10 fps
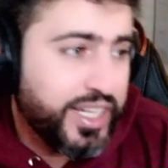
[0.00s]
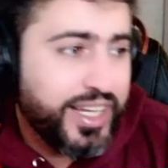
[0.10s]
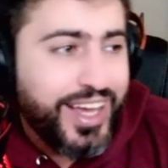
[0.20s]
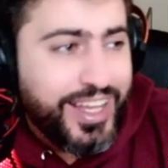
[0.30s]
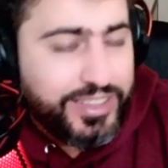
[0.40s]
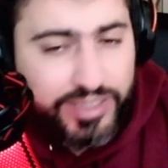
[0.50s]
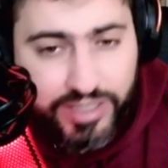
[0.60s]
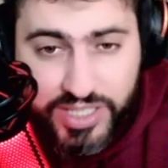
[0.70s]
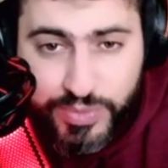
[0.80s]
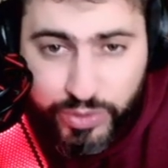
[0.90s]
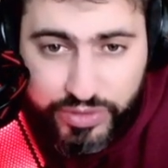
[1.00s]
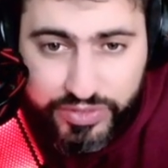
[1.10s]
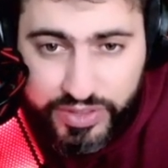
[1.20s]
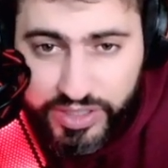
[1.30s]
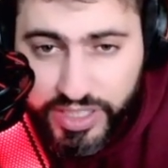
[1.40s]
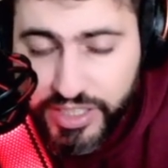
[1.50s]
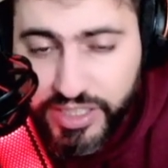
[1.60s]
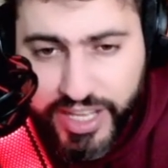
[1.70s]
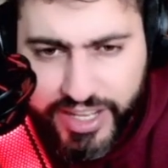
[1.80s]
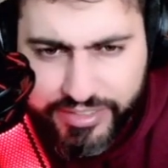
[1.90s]
and this move they
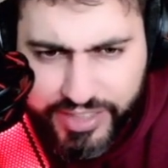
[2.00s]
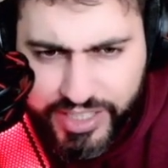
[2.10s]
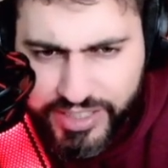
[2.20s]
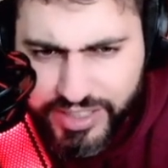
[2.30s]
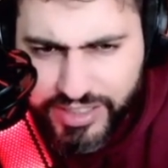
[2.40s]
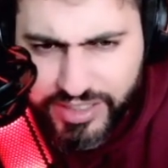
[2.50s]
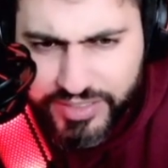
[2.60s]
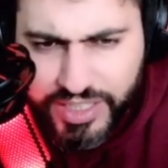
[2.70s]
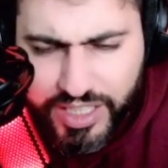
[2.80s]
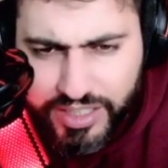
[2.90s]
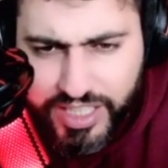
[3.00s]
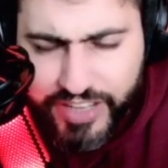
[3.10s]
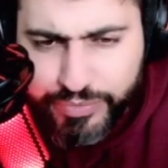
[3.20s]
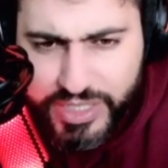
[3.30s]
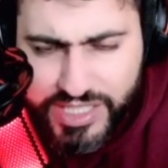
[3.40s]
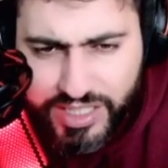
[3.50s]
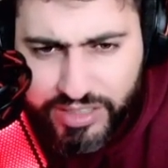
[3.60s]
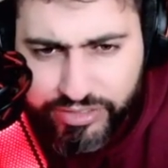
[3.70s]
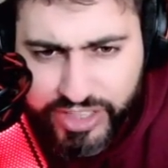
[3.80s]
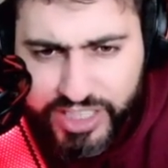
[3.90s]
have, I think they have
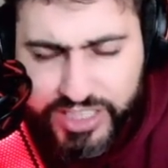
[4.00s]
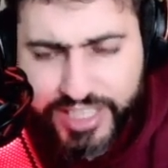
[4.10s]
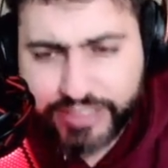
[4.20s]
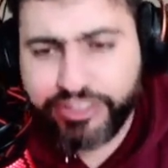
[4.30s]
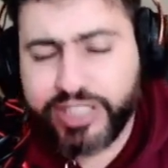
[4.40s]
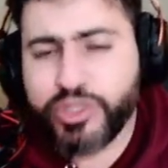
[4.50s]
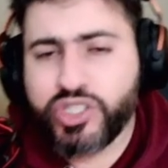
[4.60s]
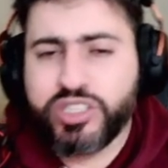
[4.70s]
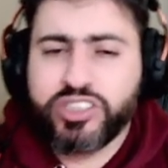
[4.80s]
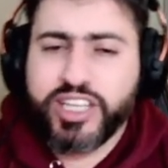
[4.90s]
mystical fire and flame charge,